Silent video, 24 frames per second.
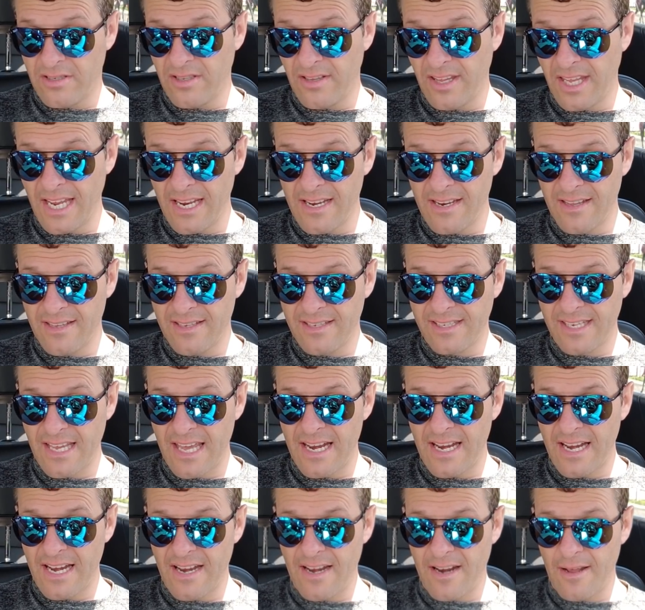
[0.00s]
So the end of the
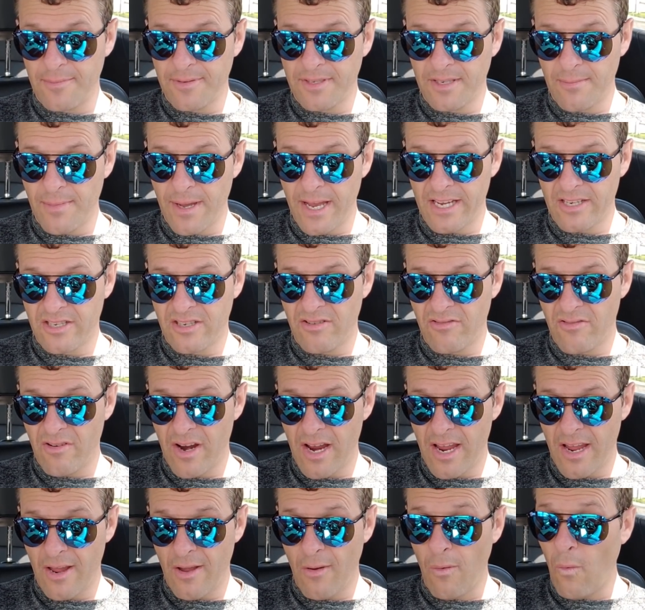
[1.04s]
set, it ended up Sebastian
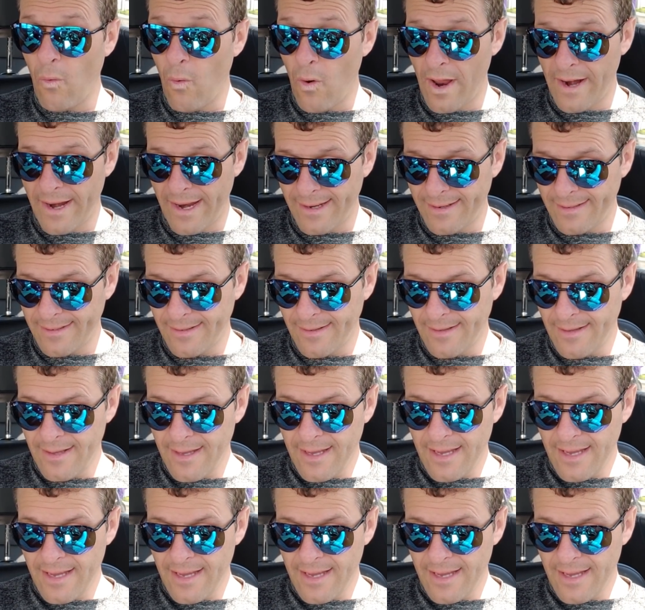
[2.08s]
Ray won it.